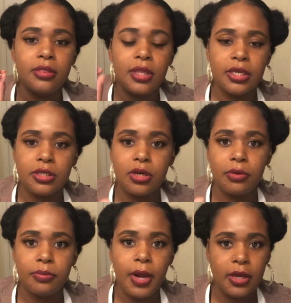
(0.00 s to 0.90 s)
things that
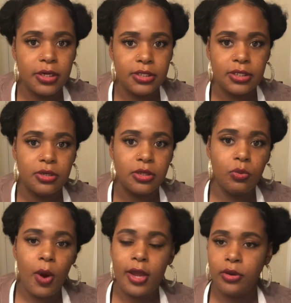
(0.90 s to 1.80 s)
are not necessarily
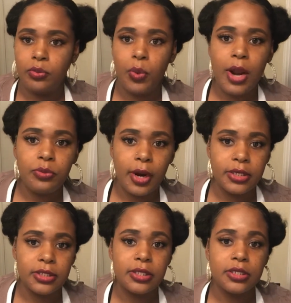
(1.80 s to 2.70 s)
white
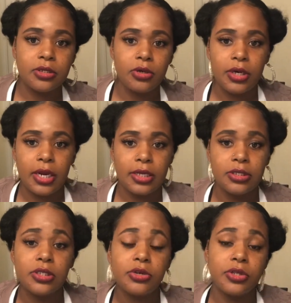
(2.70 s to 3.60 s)
rice and things that are not
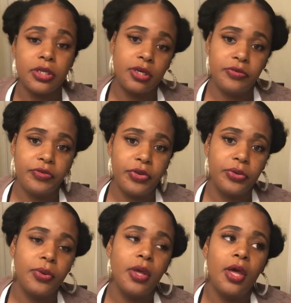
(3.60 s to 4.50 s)
necessarily good for
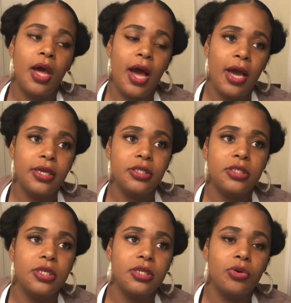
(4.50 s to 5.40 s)
you. I
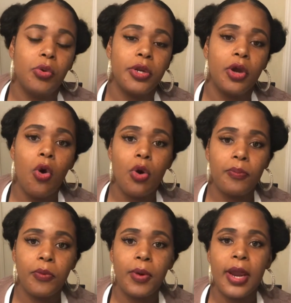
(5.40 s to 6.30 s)
intend on
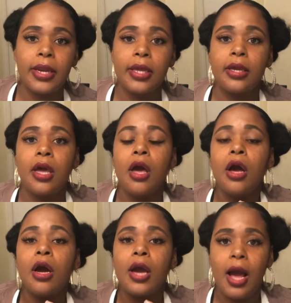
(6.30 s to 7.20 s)
incorporating
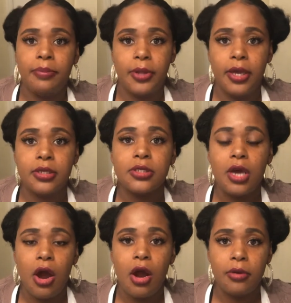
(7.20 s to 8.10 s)
complex
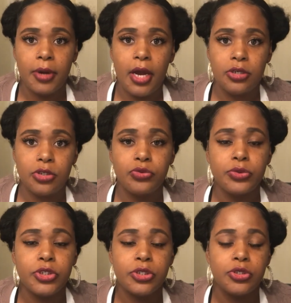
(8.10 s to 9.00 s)
carbohydrates,
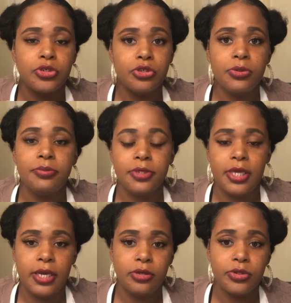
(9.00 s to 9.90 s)
which is your sweet
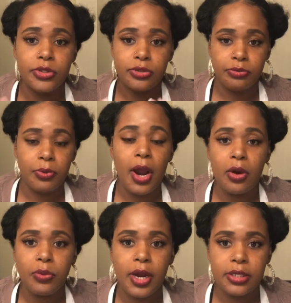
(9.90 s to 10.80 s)
potatoes and your
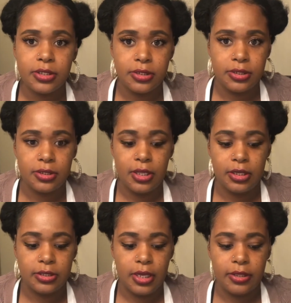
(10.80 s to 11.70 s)
brown rices and
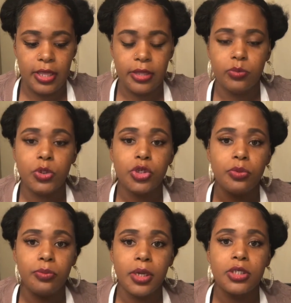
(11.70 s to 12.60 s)
things like that, which
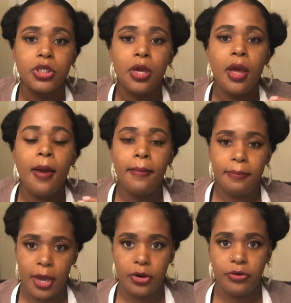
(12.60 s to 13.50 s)
are much
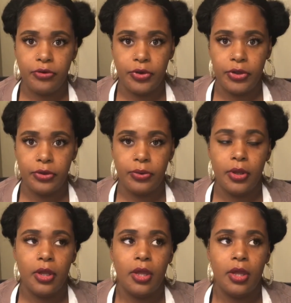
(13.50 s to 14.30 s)
better for you.